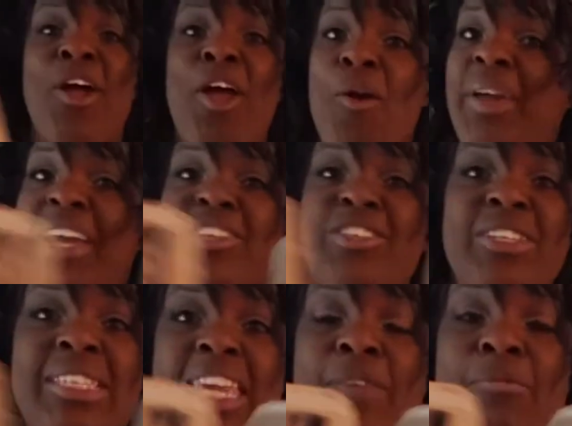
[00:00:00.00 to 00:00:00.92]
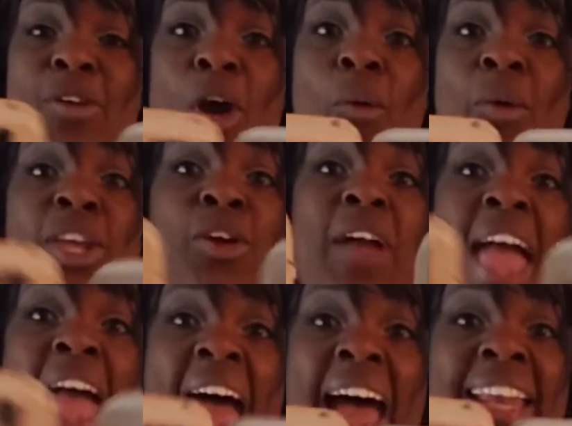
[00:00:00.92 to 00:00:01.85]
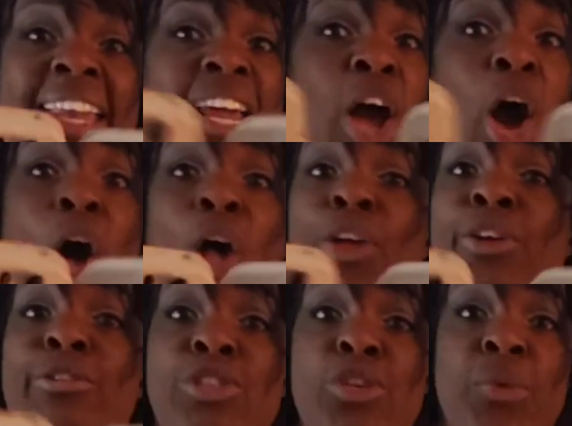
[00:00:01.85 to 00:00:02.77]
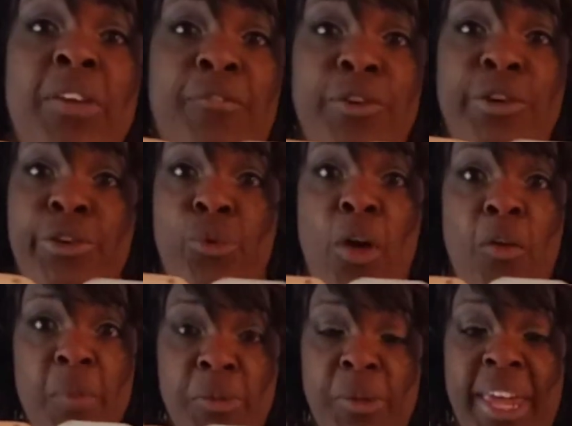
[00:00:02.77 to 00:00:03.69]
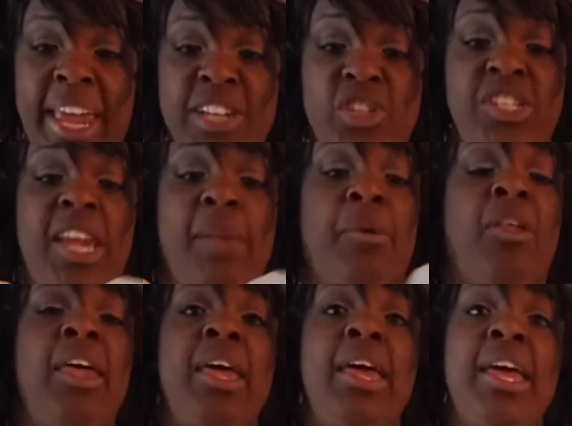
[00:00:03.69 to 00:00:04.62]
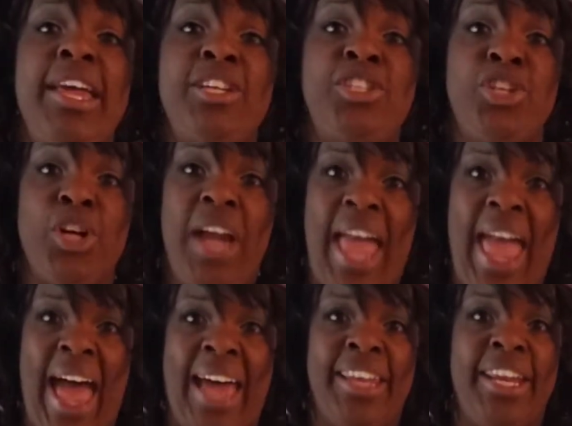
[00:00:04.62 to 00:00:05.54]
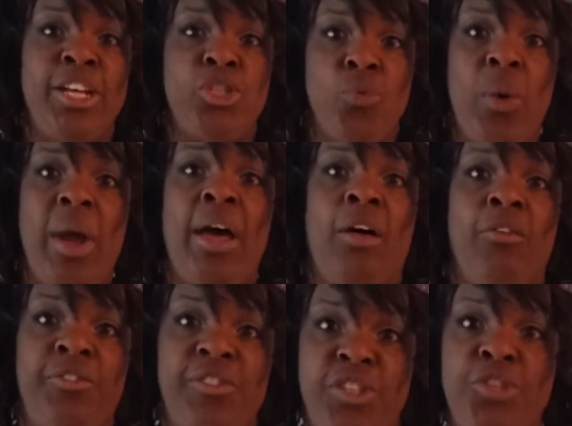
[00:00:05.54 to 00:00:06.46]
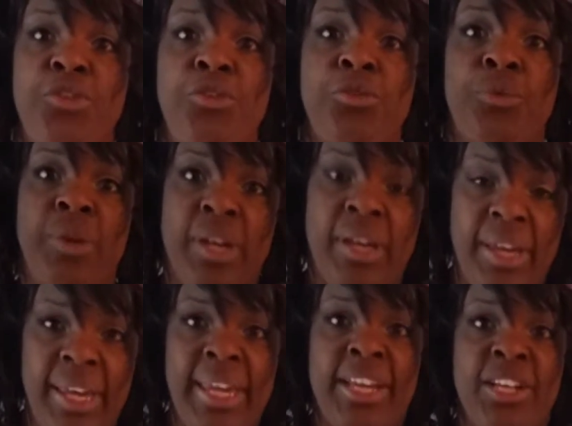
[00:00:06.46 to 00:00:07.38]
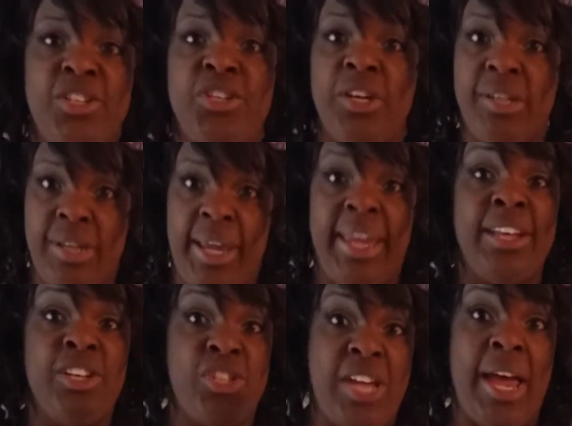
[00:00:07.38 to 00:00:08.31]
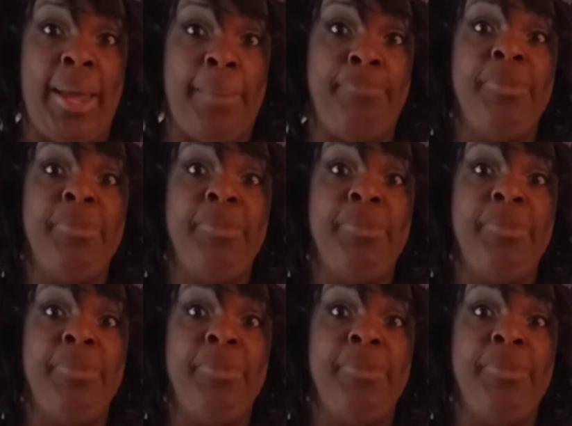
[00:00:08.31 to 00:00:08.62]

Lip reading: We could just keep going. You're adding, all you're doing for your 12 multiplication table is you're adding 12 to each time.